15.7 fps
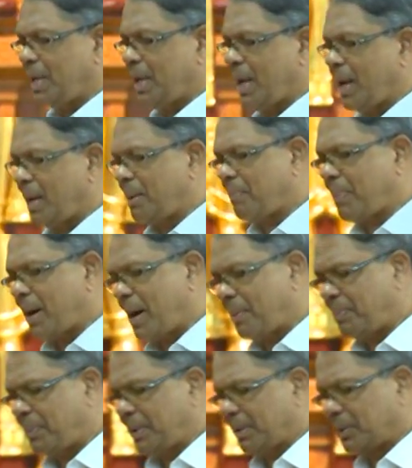take
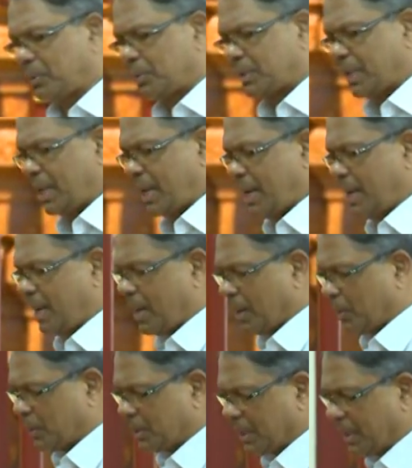punya and papa,
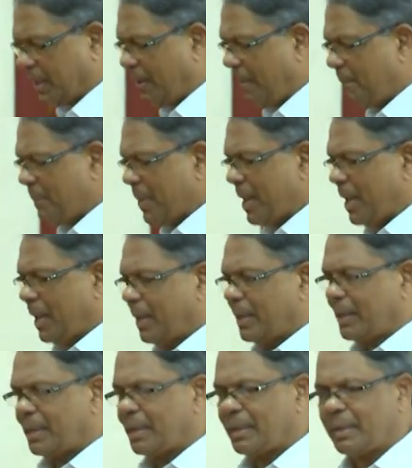kusala and
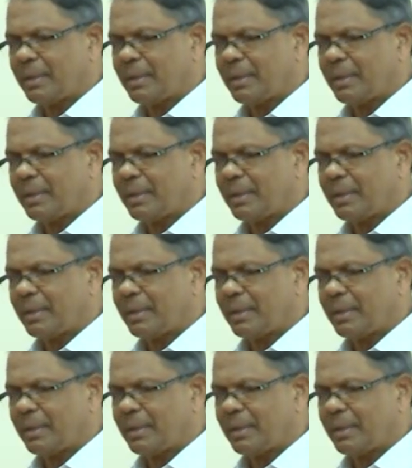akusala,